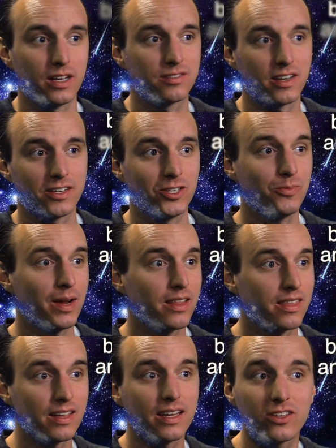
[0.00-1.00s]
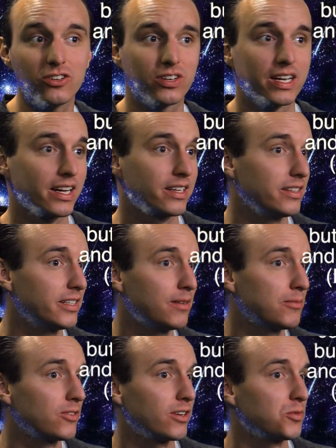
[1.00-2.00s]
He said, you may think you can
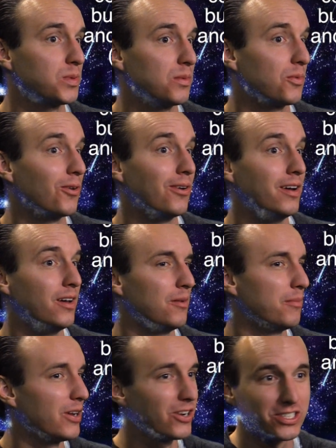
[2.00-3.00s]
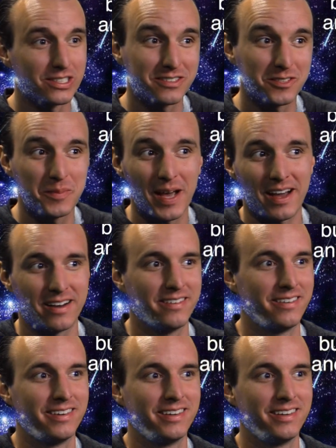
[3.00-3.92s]
condemn such people, but you're just as bad,